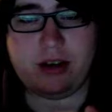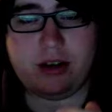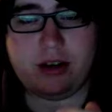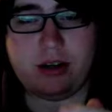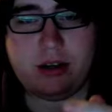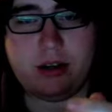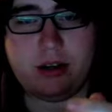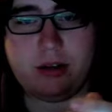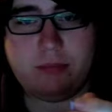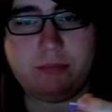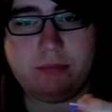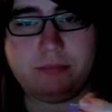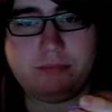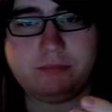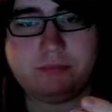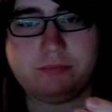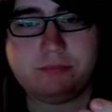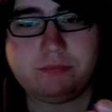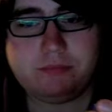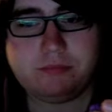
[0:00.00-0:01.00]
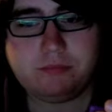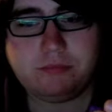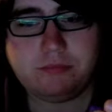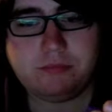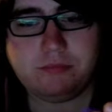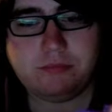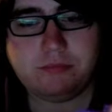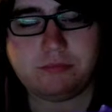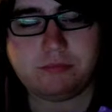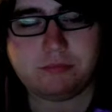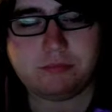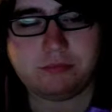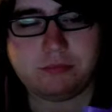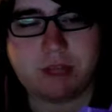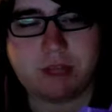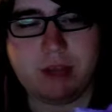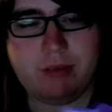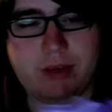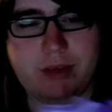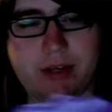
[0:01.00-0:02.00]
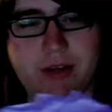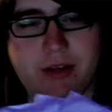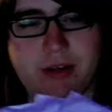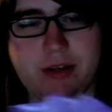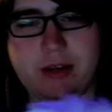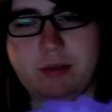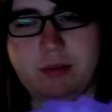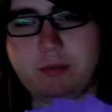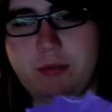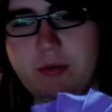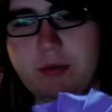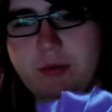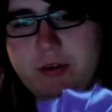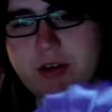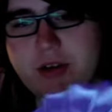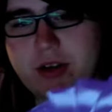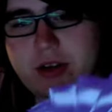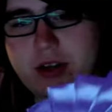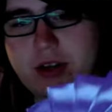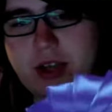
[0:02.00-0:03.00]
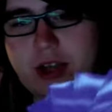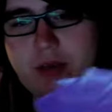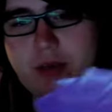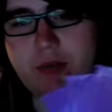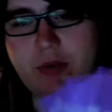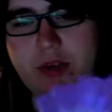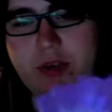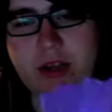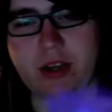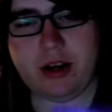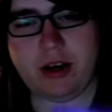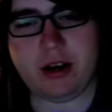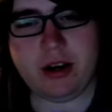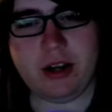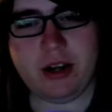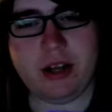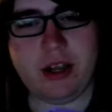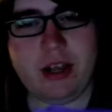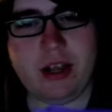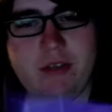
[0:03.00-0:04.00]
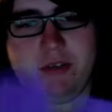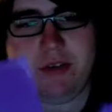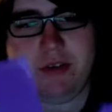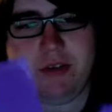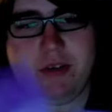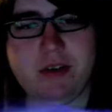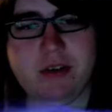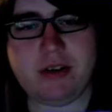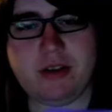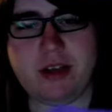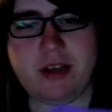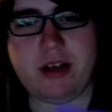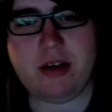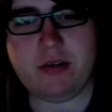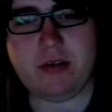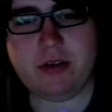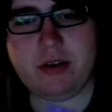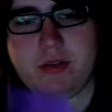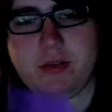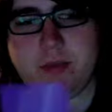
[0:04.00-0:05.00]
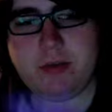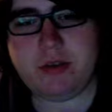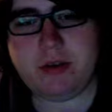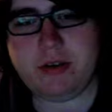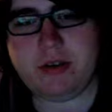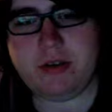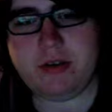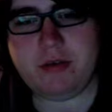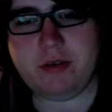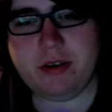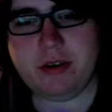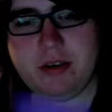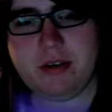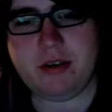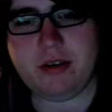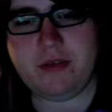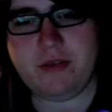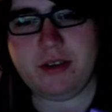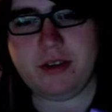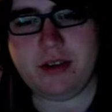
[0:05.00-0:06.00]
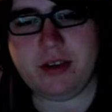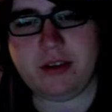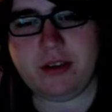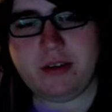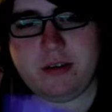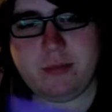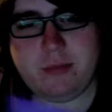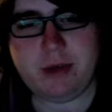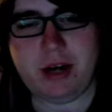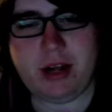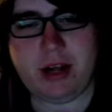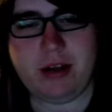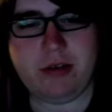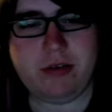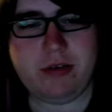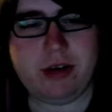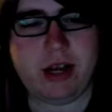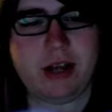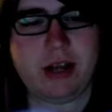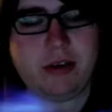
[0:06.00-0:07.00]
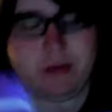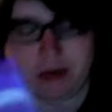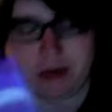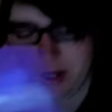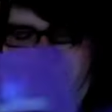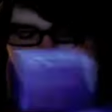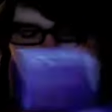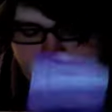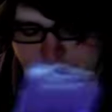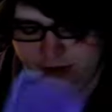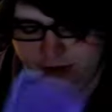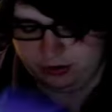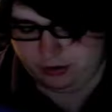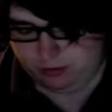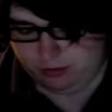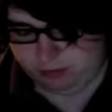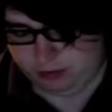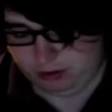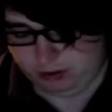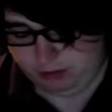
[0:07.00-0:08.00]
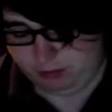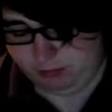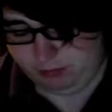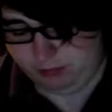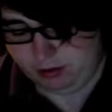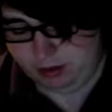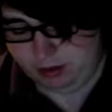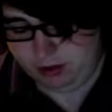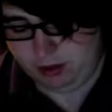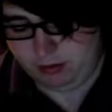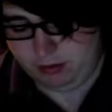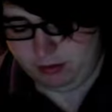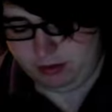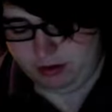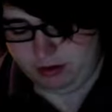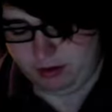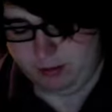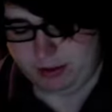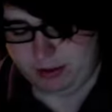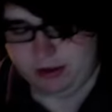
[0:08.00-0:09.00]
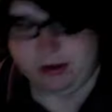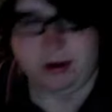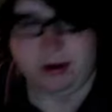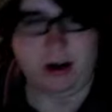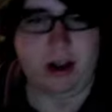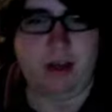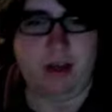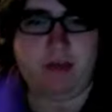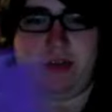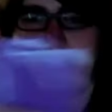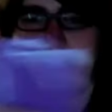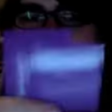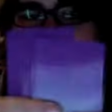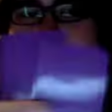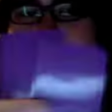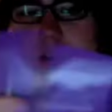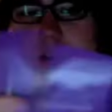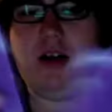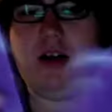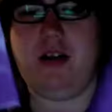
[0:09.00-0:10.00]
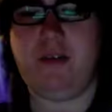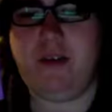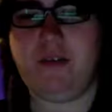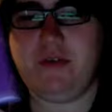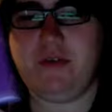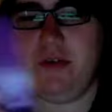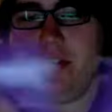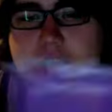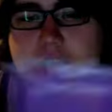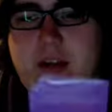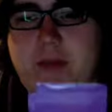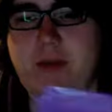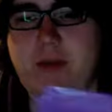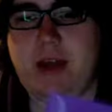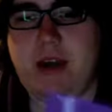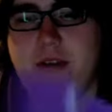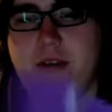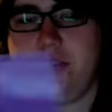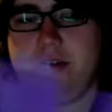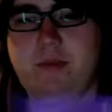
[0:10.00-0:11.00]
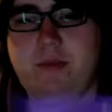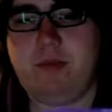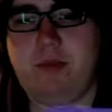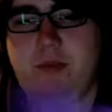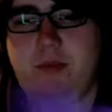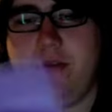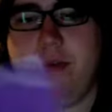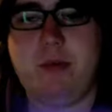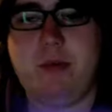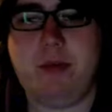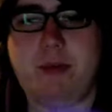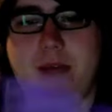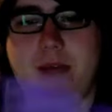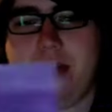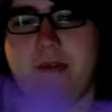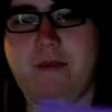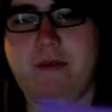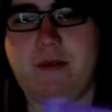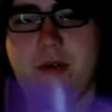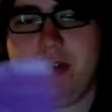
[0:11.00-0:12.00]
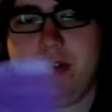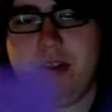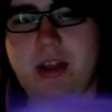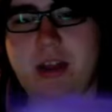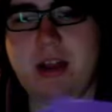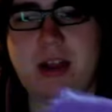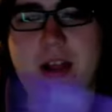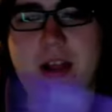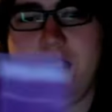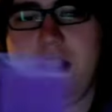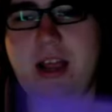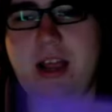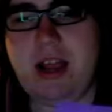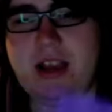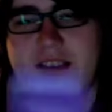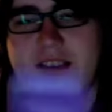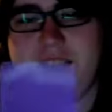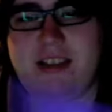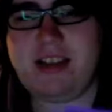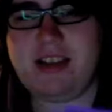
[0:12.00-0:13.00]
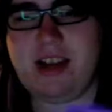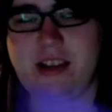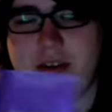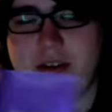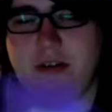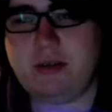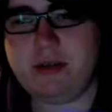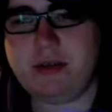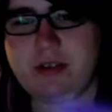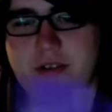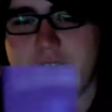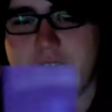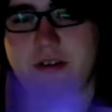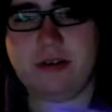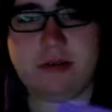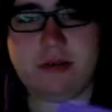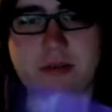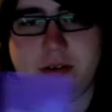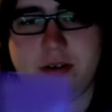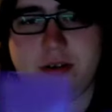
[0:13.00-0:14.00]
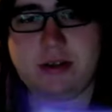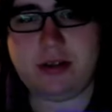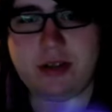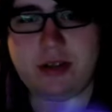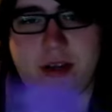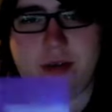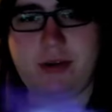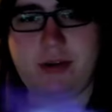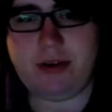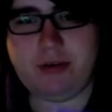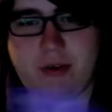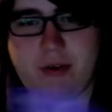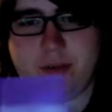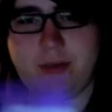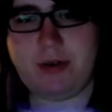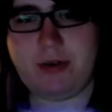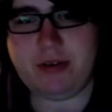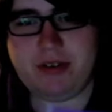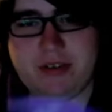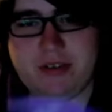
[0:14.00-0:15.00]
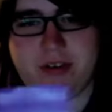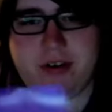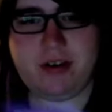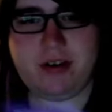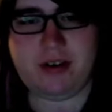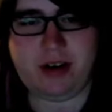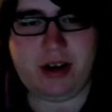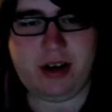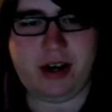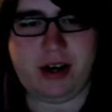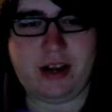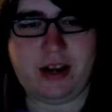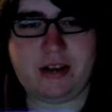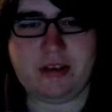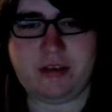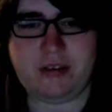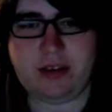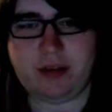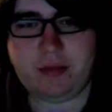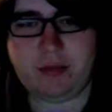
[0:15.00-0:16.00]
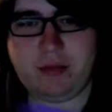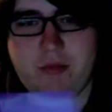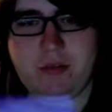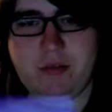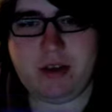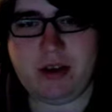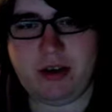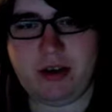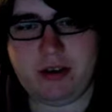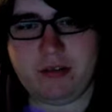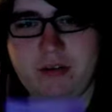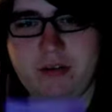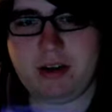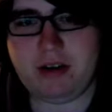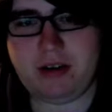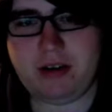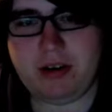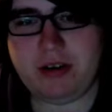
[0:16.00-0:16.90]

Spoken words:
I mean, you pretty much got the game won there. If you can tell when your opponent's doing stuff like this, I mean, I do it kind of just when it's not my turn. I'll have the if I have 2 cards in my hand, I'll just be flipping them back and forth. It's not that I don't know what to do. I mean, it's my opponent's turn, and I just like moving cards around.